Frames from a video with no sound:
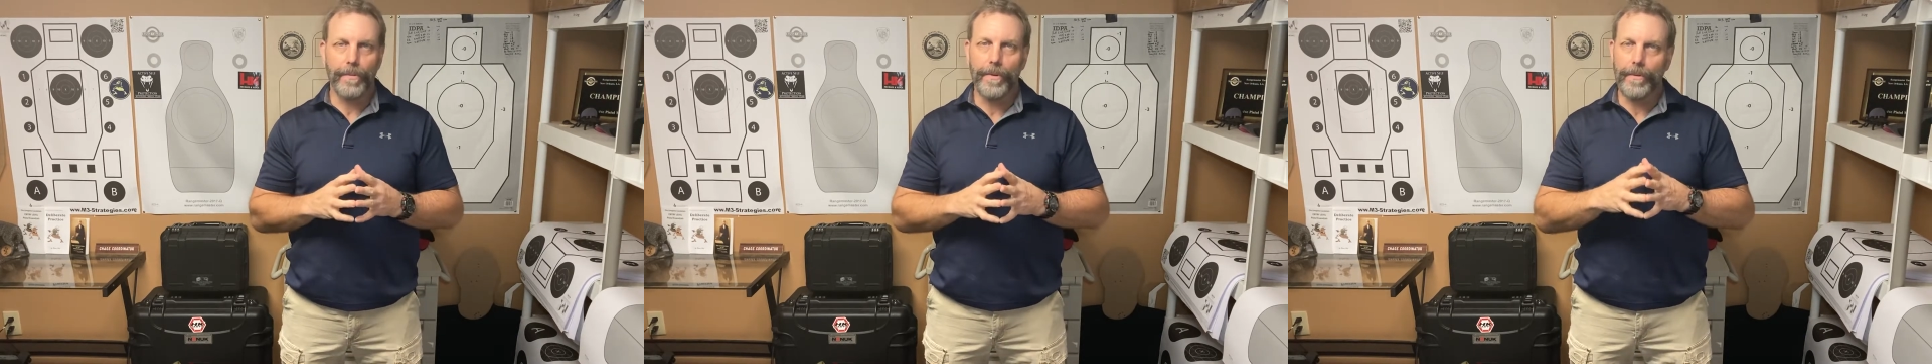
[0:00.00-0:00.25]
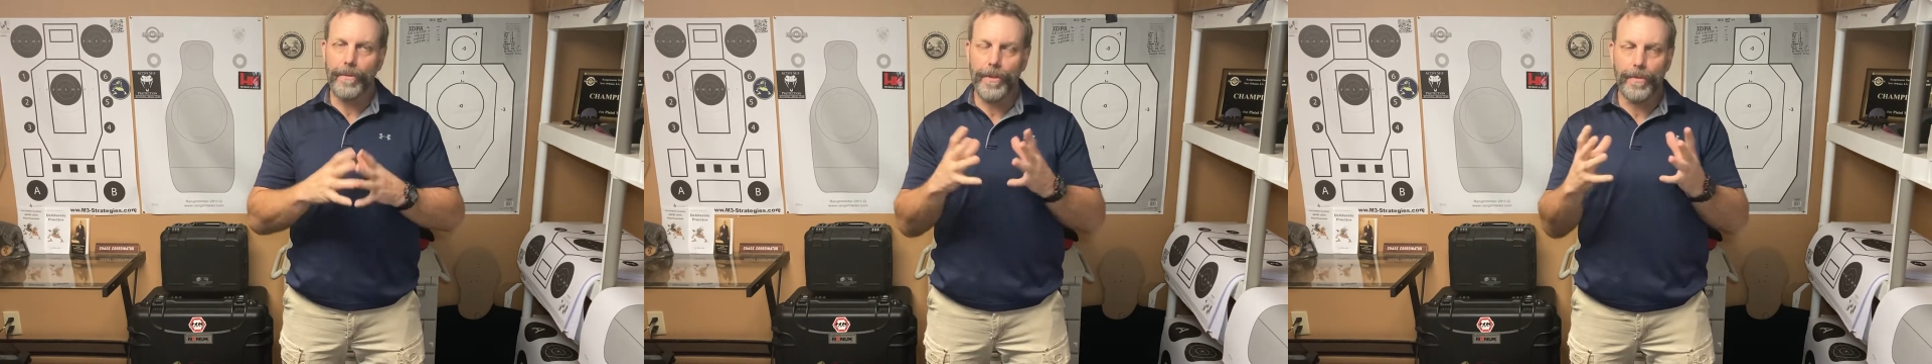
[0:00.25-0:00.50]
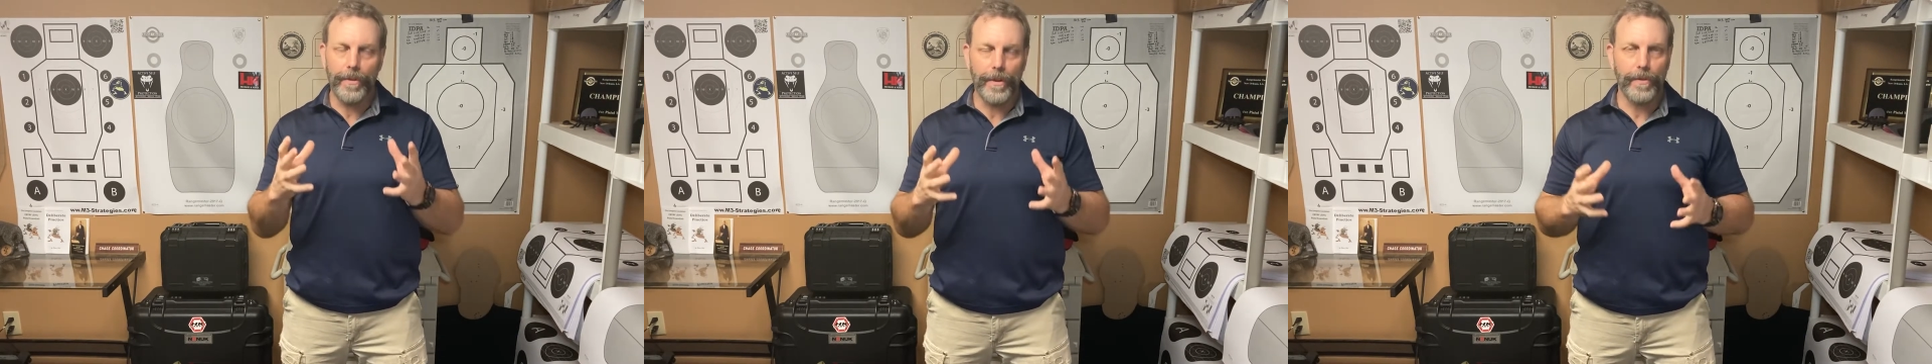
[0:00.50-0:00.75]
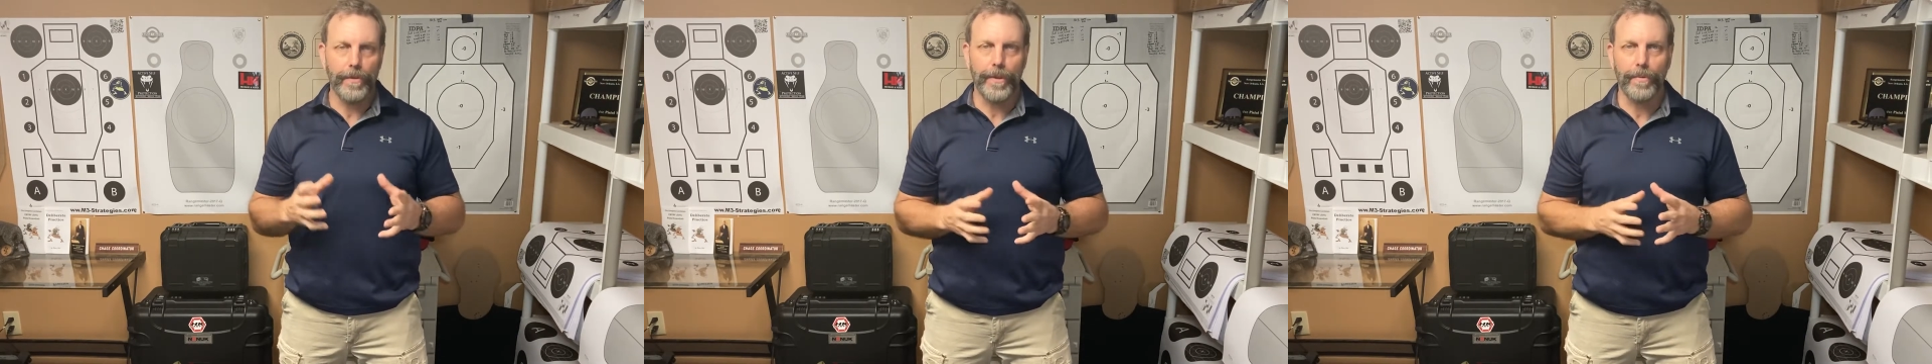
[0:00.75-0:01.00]
When we went through
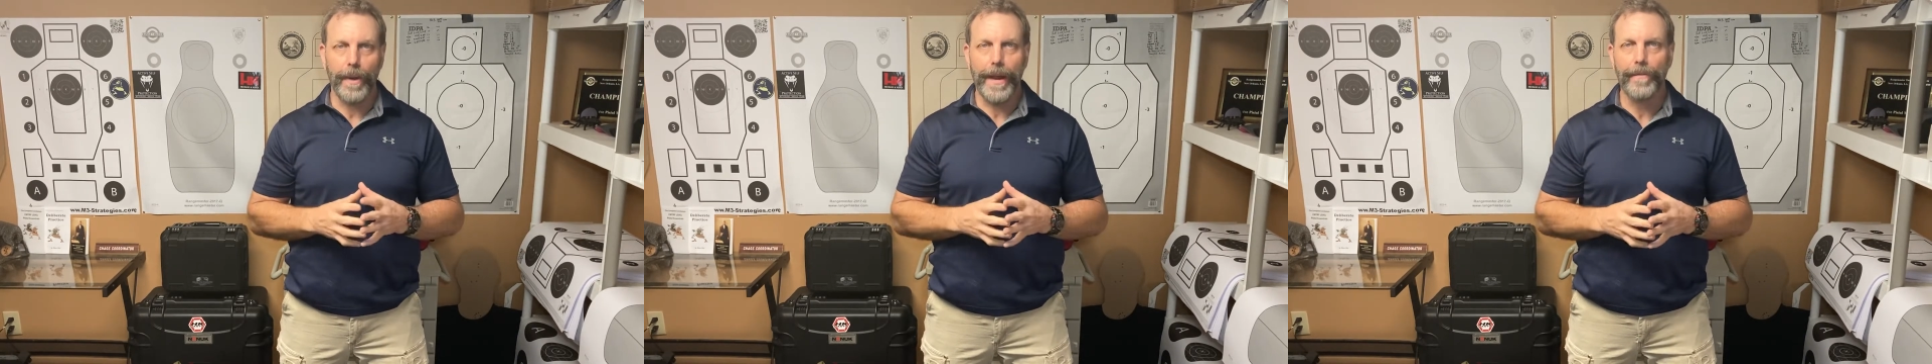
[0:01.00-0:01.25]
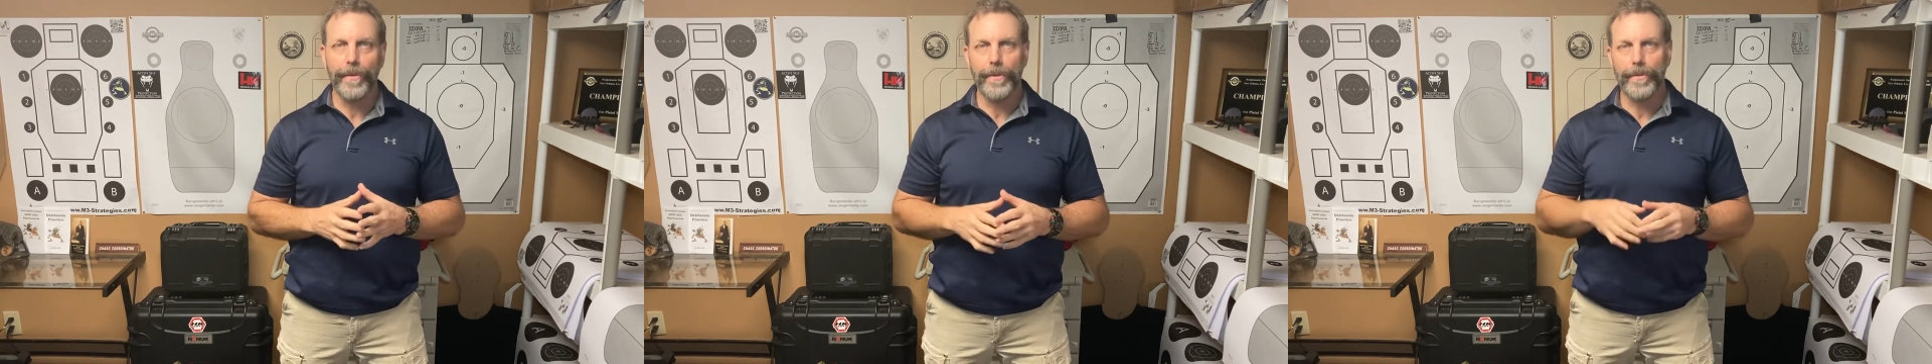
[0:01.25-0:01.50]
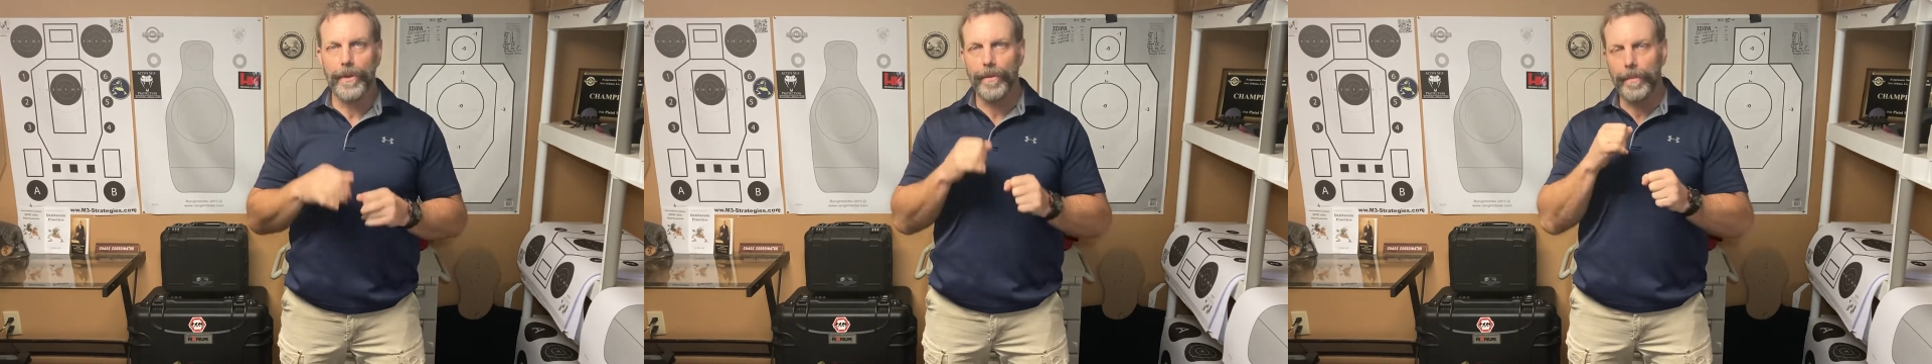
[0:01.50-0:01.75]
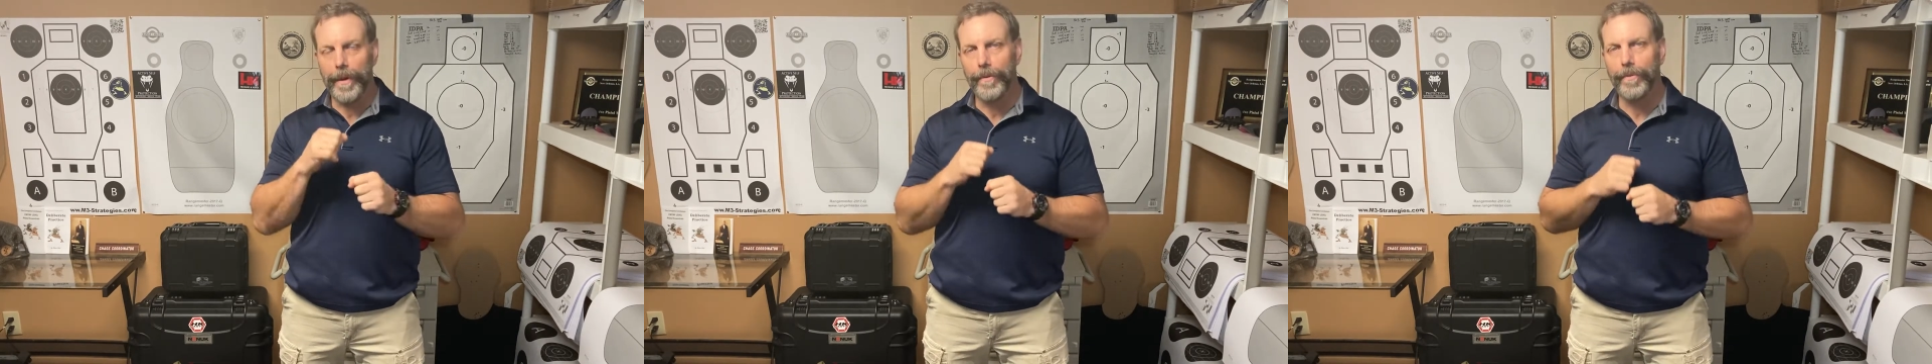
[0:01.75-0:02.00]
this with rifles and
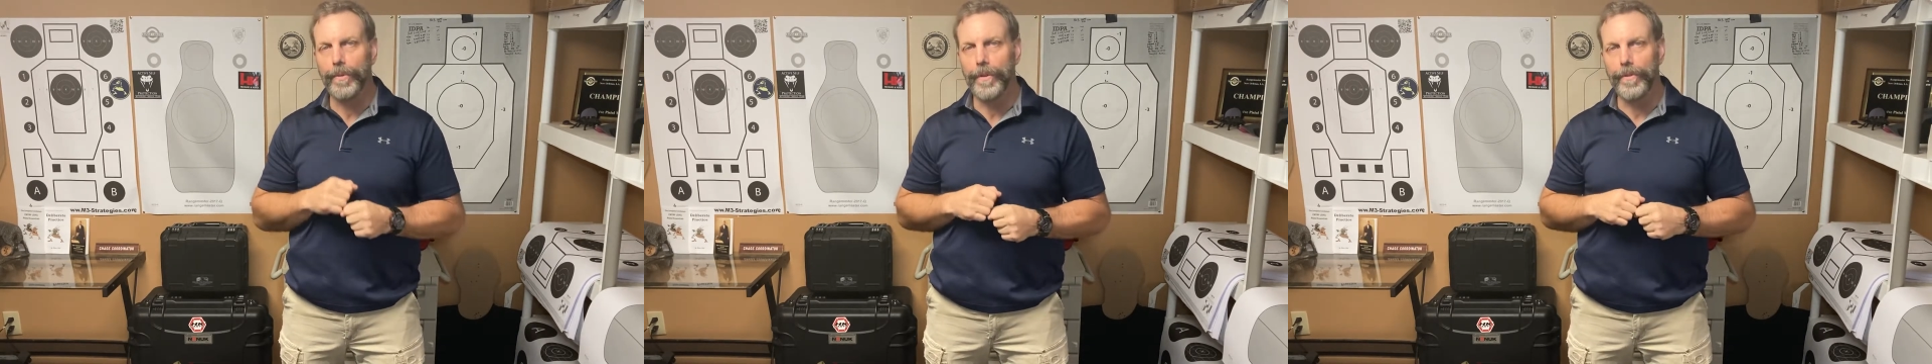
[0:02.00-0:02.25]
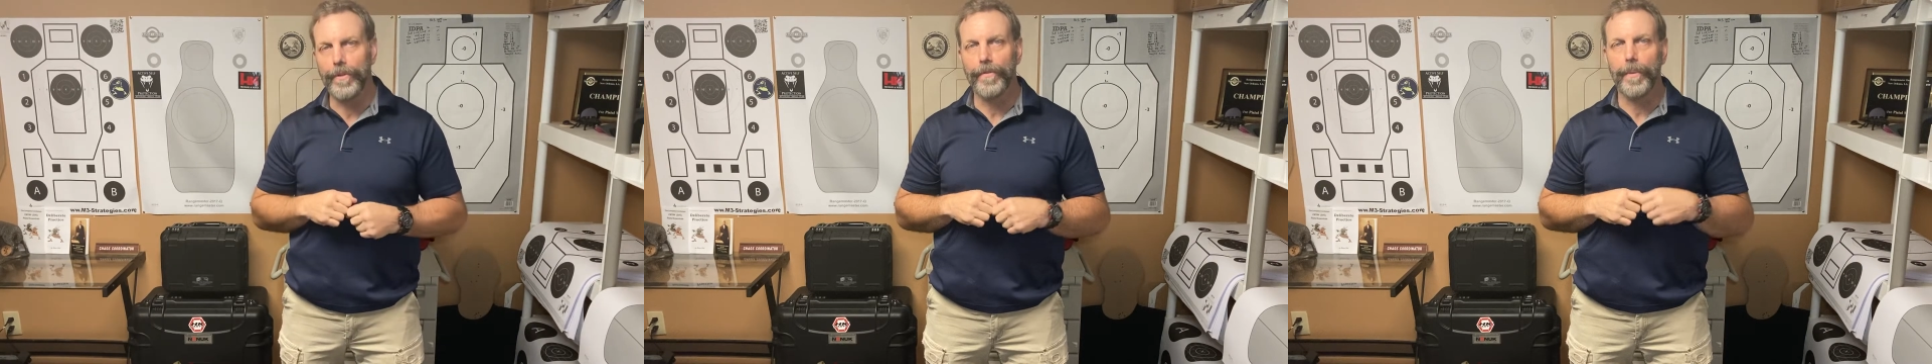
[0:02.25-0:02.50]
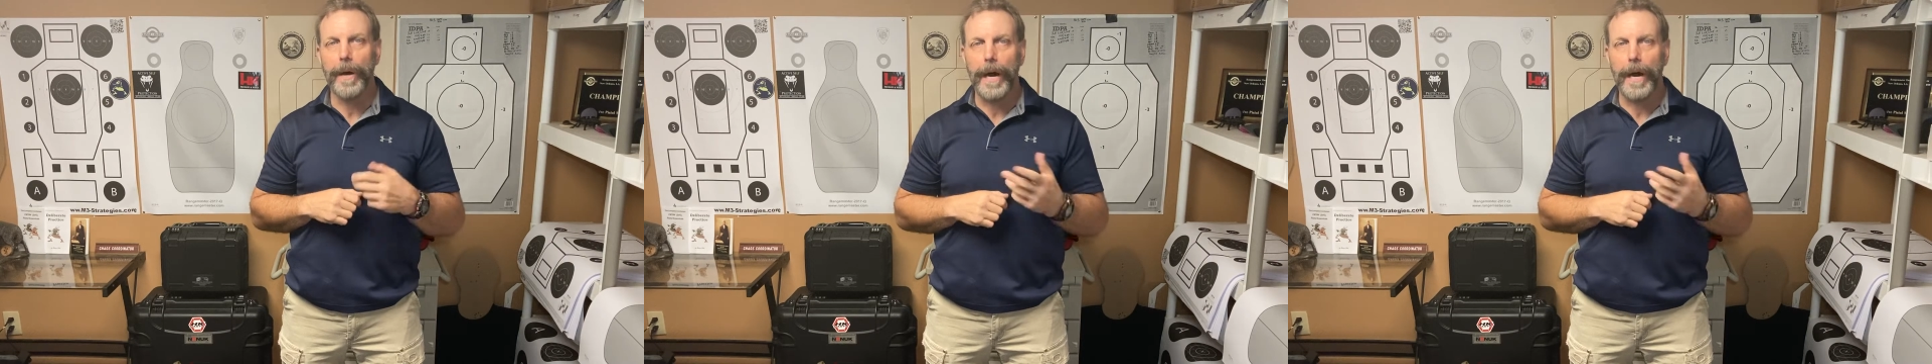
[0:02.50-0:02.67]
everybody was switching from